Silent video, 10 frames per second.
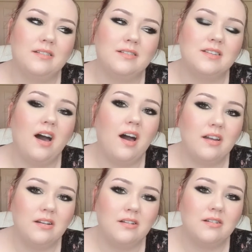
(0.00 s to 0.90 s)

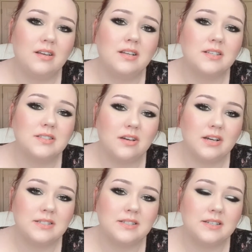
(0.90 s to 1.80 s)
tired and
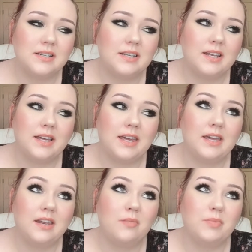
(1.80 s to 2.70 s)
exhausted, and I
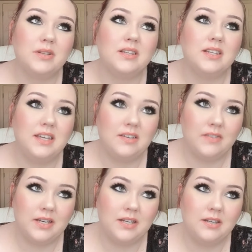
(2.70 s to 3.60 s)
cannot believe
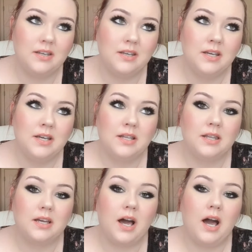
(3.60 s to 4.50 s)
it.
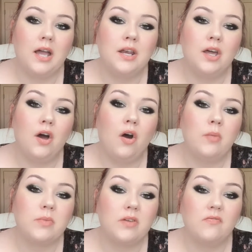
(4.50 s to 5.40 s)
I know
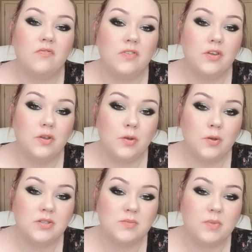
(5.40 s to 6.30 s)
I'm
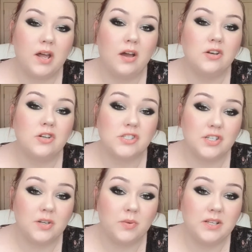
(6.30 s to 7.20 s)
confused, but I
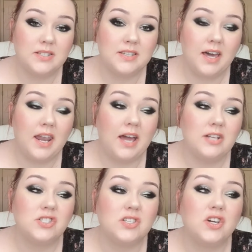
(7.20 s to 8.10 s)
understood what he said. I
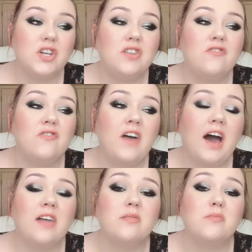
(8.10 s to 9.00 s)
just couldn't
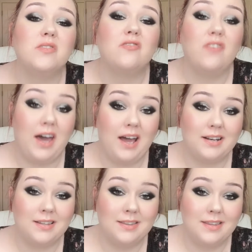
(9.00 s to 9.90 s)
fathom the fact
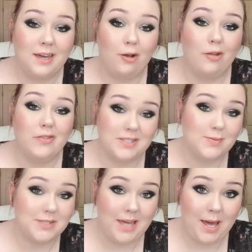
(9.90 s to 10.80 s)
that all this
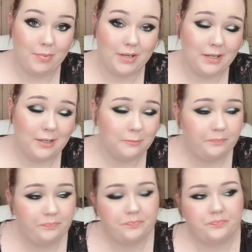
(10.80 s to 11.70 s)
was happening.
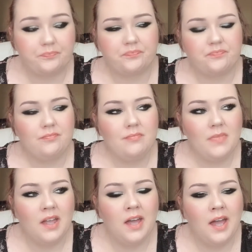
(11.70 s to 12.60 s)

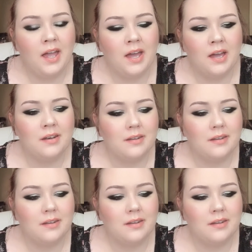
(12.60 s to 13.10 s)
And